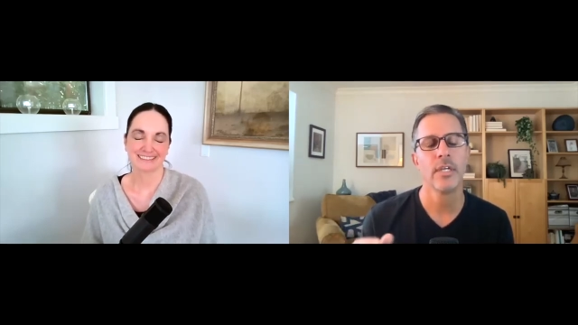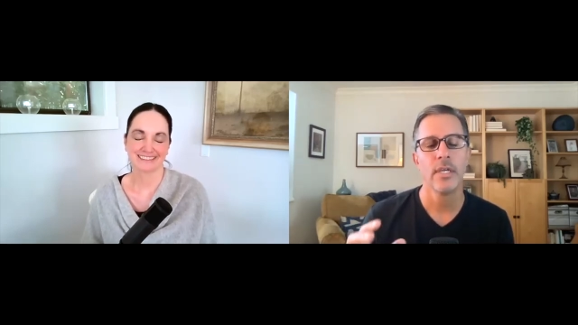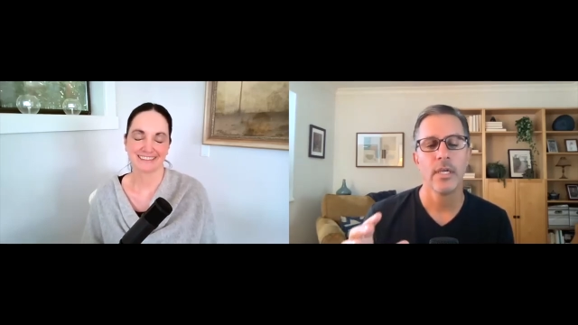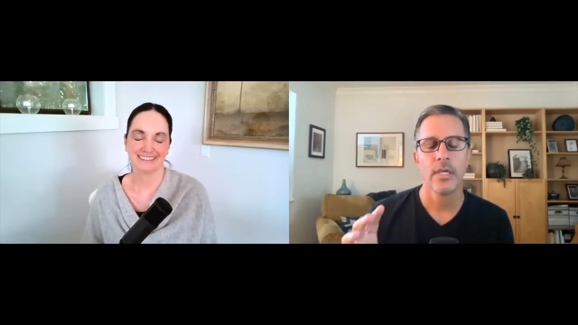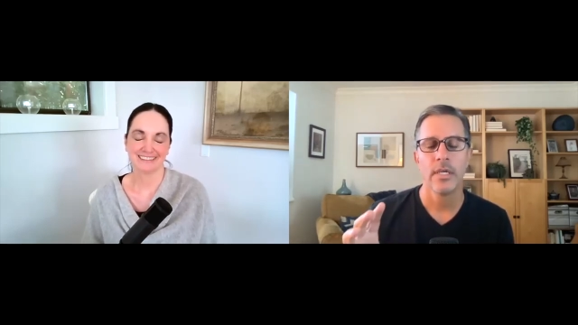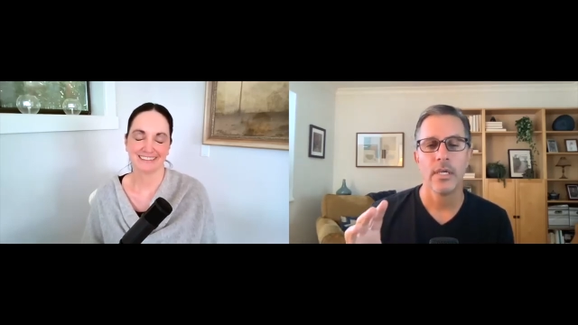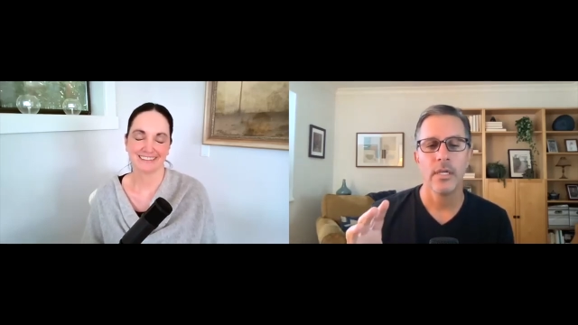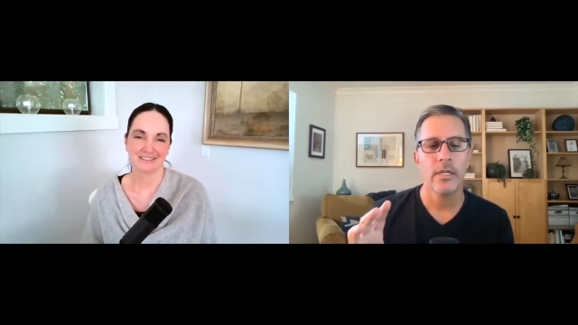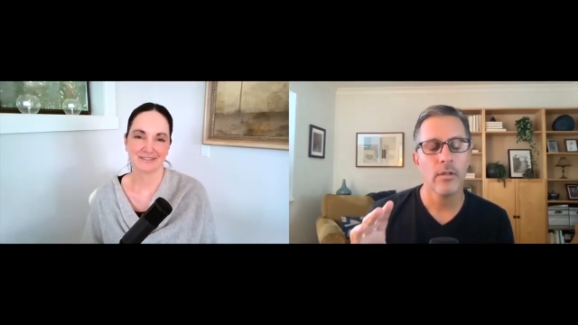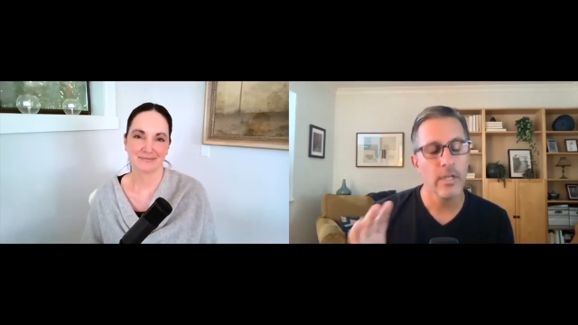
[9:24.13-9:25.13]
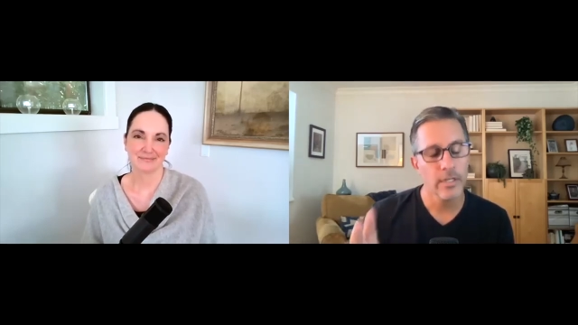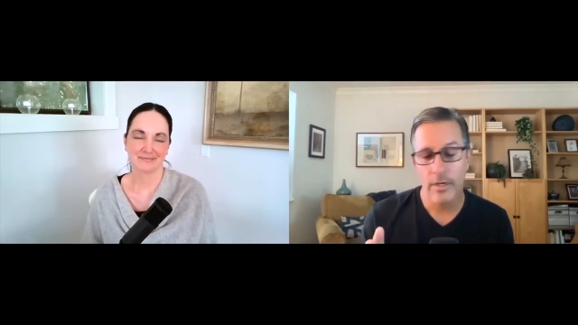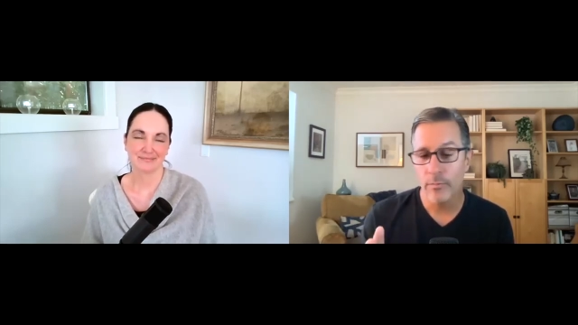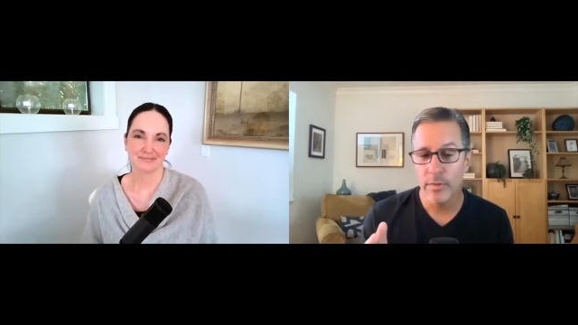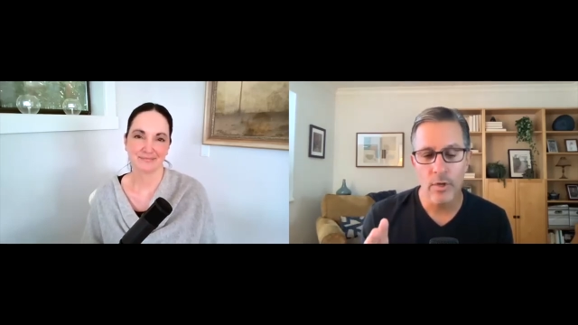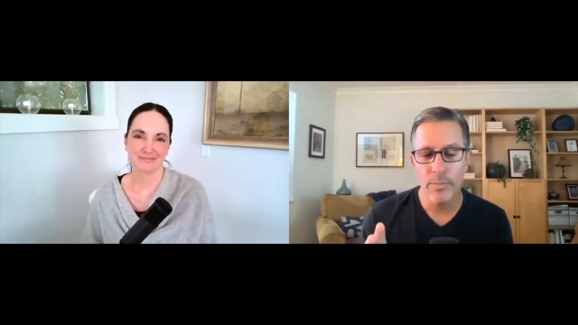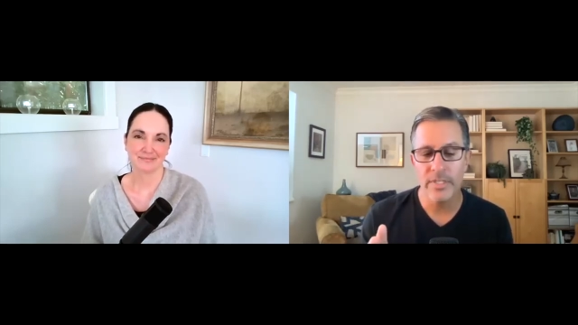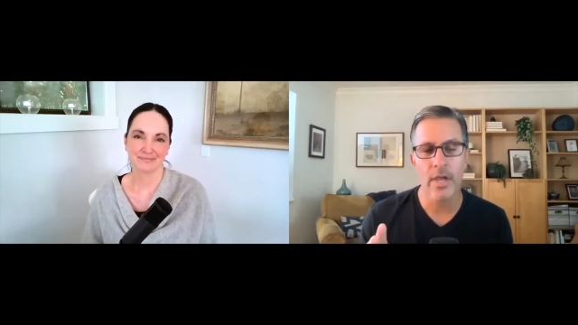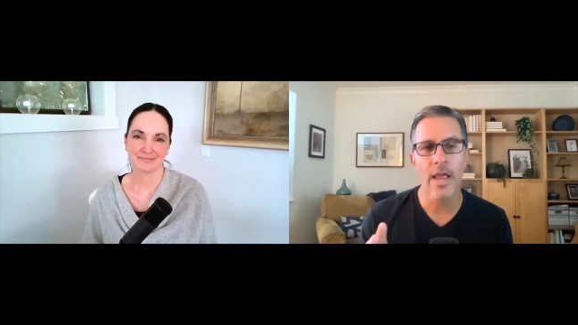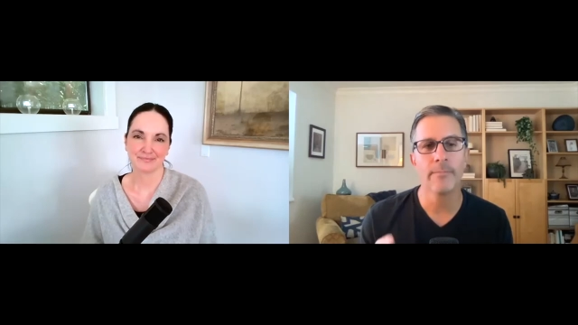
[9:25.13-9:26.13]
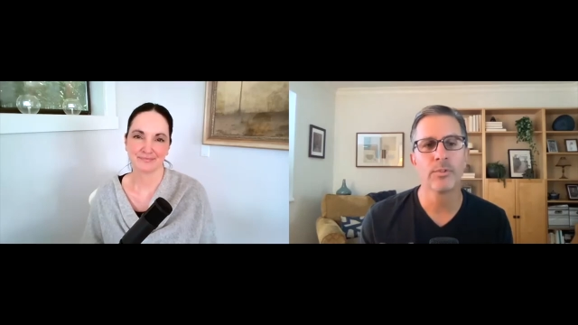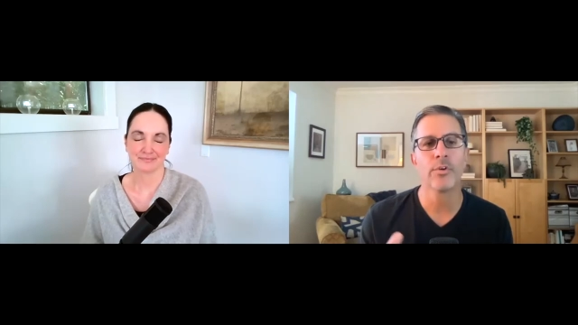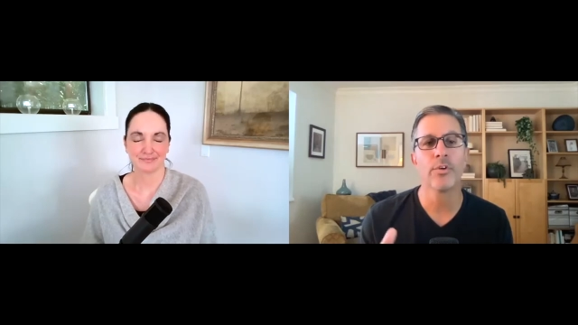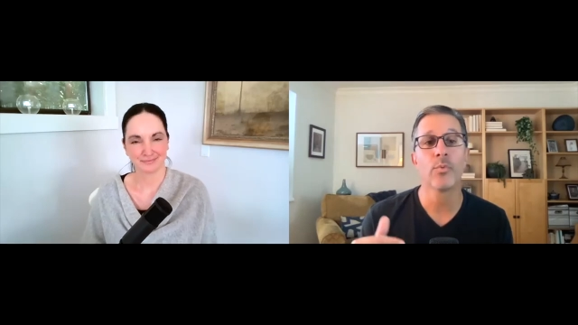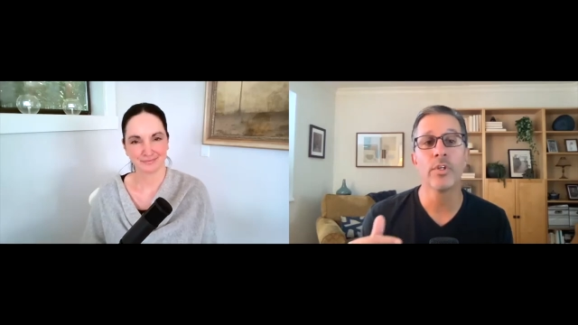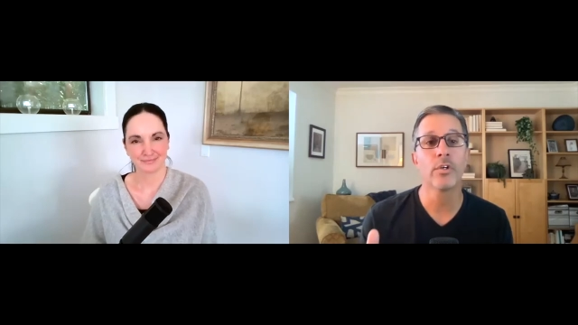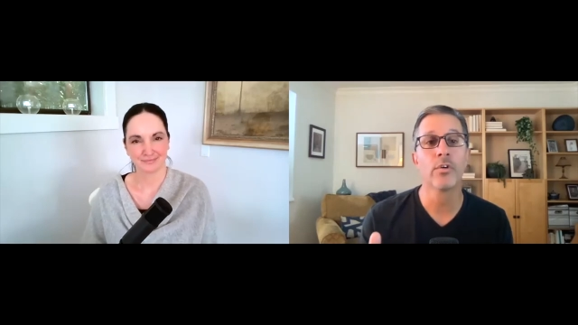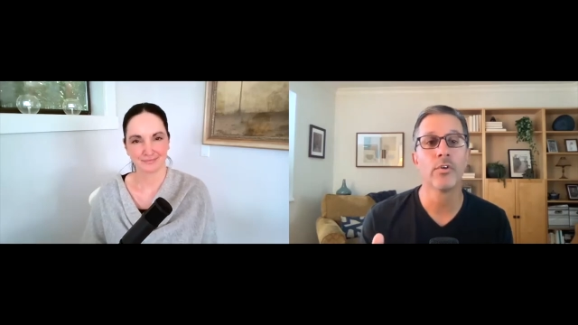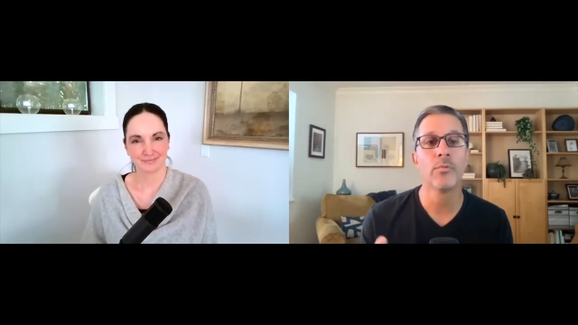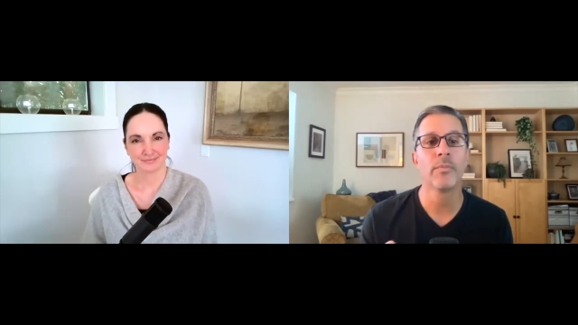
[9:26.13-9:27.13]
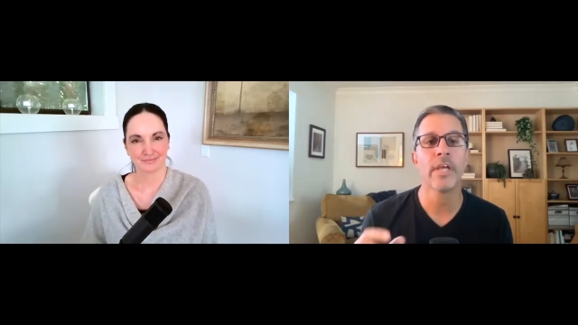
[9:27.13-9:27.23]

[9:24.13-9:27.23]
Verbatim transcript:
Speaker 1: Yeah. Now look, there there'll be times where you're with a group